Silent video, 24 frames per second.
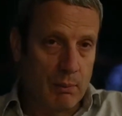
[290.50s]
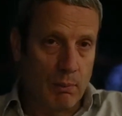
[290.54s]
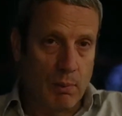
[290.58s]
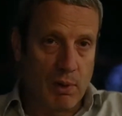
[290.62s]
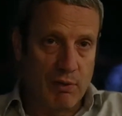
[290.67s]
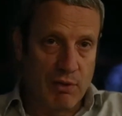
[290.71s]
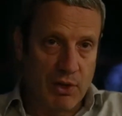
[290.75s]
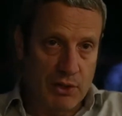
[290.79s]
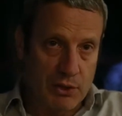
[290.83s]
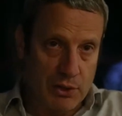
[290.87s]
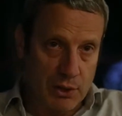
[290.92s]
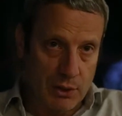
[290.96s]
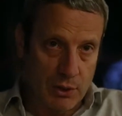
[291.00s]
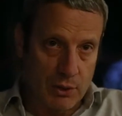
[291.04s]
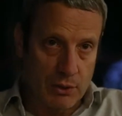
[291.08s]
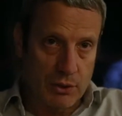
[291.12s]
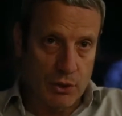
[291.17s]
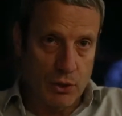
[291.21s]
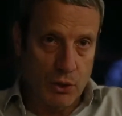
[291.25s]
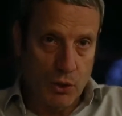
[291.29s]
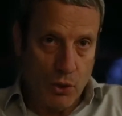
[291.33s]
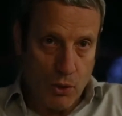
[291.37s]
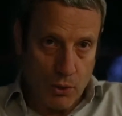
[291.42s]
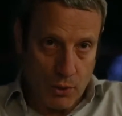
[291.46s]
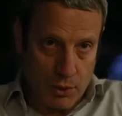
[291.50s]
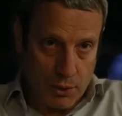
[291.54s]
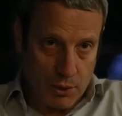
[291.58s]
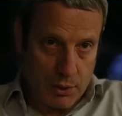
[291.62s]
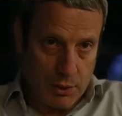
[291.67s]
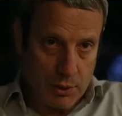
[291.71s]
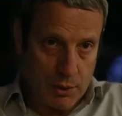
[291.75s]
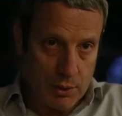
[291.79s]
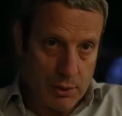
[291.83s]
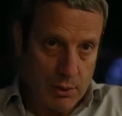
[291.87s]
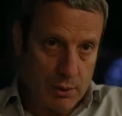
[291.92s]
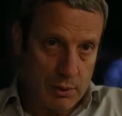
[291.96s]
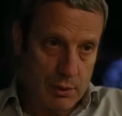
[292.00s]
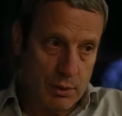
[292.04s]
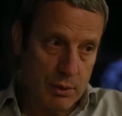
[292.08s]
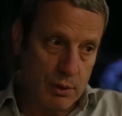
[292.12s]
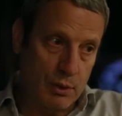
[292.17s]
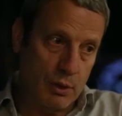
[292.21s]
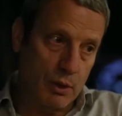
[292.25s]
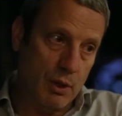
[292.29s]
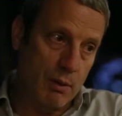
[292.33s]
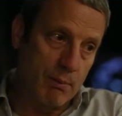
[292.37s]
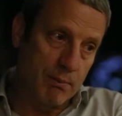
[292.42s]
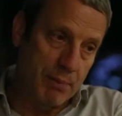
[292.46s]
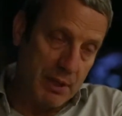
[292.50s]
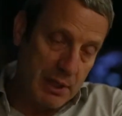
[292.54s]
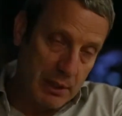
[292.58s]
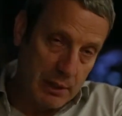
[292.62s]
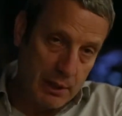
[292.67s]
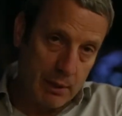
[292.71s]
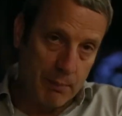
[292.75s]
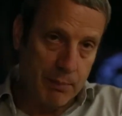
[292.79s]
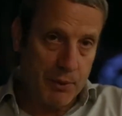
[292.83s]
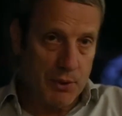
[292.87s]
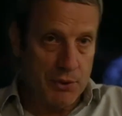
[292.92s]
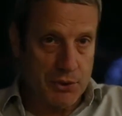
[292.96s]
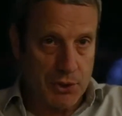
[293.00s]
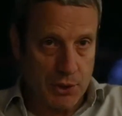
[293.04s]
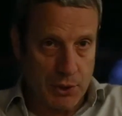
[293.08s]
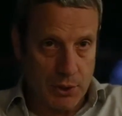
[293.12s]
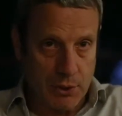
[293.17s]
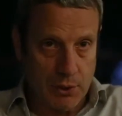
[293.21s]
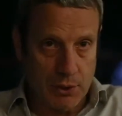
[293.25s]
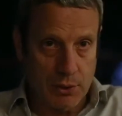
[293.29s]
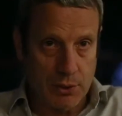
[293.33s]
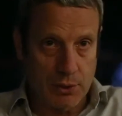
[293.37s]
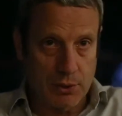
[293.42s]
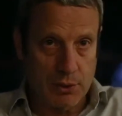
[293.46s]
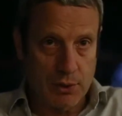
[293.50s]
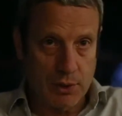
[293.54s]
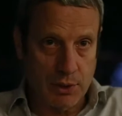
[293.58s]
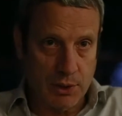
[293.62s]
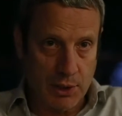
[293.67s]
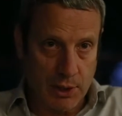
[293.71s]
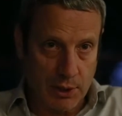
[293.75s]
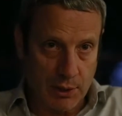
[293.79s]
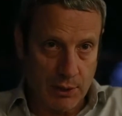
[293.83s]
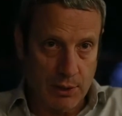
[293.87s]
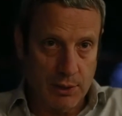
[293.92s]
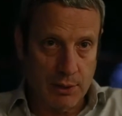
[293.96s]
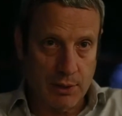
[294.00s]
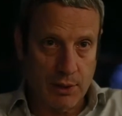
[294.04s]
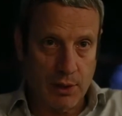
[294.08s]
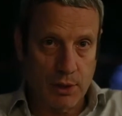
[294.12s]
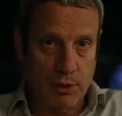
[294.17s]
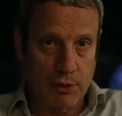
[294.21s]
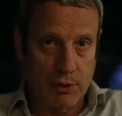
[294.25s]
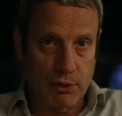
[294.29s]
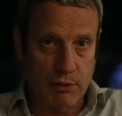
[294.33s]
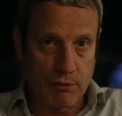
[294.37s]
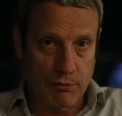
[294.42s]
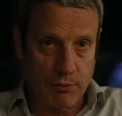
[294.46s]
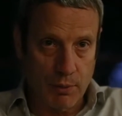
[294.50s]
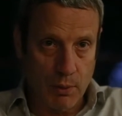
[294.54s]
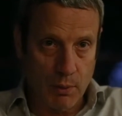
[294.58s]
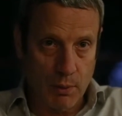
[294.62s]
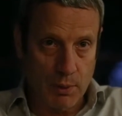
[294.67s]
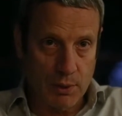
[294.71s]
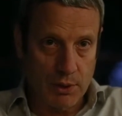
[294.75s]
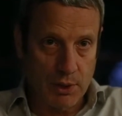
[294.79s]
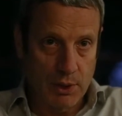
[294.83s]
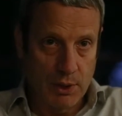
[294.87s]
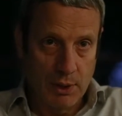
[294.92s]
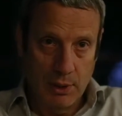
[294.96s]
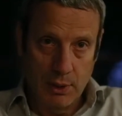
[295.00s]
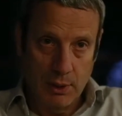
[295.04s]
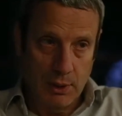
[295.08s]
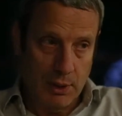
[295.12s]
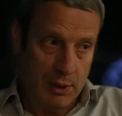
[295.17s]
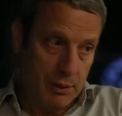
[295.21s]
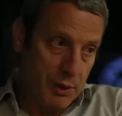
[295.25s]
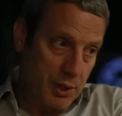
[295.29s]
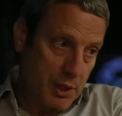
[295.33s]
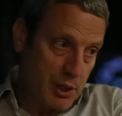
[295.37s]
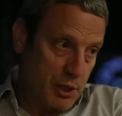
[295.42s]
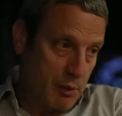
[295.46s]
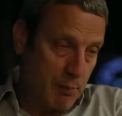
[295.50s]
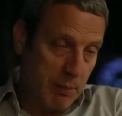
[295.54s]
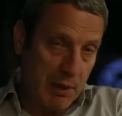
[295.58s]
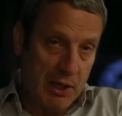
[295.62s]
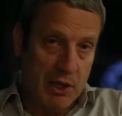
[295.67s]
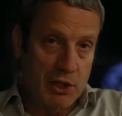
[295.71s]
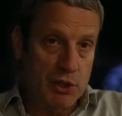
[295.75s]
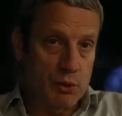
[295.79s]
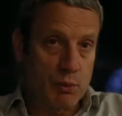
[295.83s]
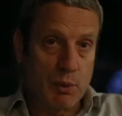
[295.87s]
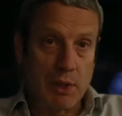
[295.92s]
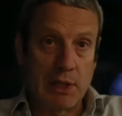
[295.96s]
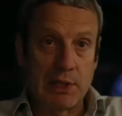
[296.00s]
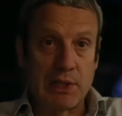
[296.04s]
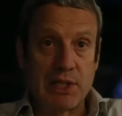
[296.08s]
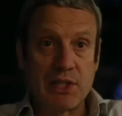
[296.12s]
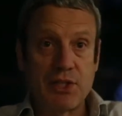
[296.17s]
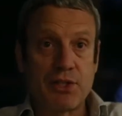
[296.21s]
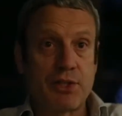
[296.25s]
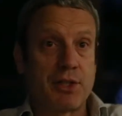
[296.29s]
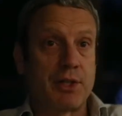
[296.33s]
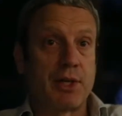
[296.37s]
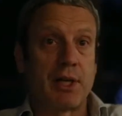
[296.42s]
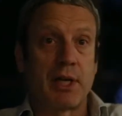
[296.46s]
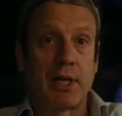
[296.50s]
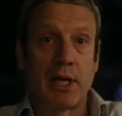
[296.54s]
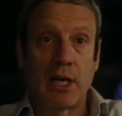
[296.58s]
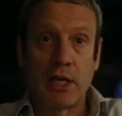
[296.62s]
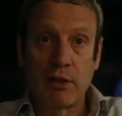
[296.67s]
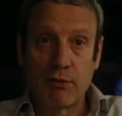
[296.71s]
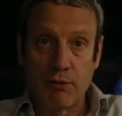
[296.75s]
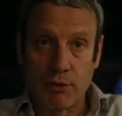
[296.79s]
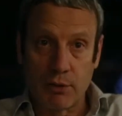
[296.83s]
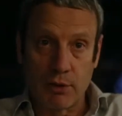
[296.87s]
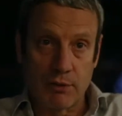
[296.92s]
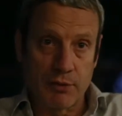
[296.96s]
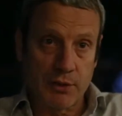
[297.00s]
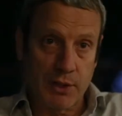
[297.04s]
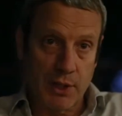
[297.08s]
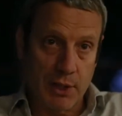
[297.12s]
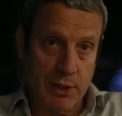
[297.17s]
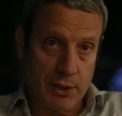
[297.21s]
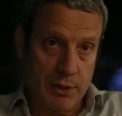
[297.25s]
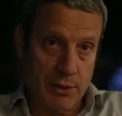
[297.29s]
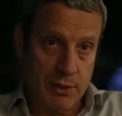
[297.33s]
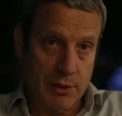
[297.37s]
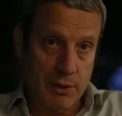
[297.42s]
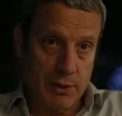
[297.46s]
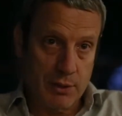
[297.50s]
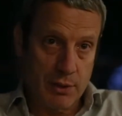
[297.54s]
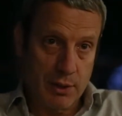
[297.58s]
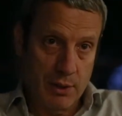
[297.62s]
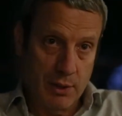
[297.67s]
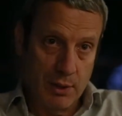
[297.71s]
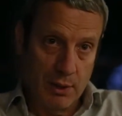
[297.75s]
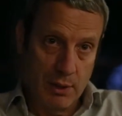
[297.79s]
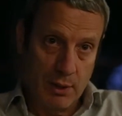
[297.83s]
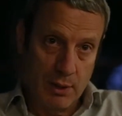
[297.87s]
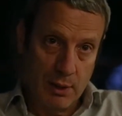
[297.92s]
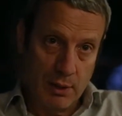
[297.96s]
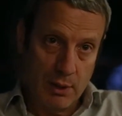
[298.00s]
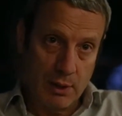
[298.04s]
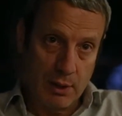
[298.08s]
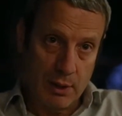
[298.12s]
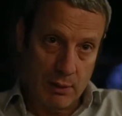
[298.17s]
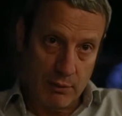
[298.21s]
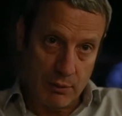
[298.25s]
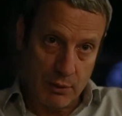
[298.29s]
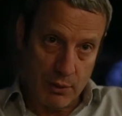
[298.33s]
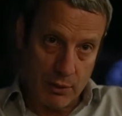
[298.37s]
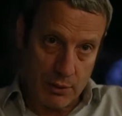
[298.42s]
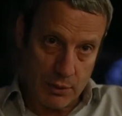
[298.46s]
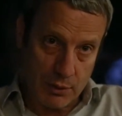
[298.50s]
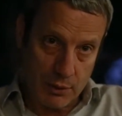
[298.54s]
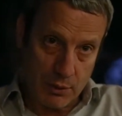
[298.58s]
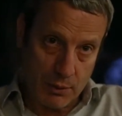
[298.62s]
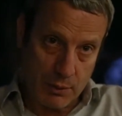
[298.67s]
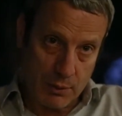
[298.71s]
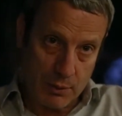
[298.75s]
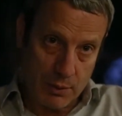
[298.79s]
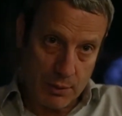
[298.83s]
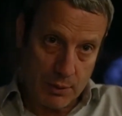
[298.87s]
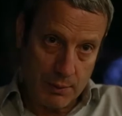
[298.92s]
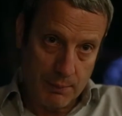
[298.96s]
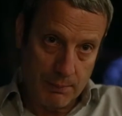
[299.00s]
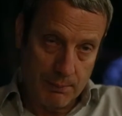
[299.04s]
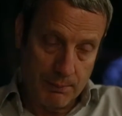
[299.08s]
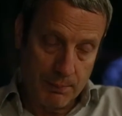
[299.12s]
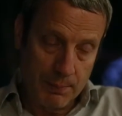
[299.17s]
We've had to go to court to compel the prosecutors to take these cases forward, and that explains why less than a handful of cases have gone to court.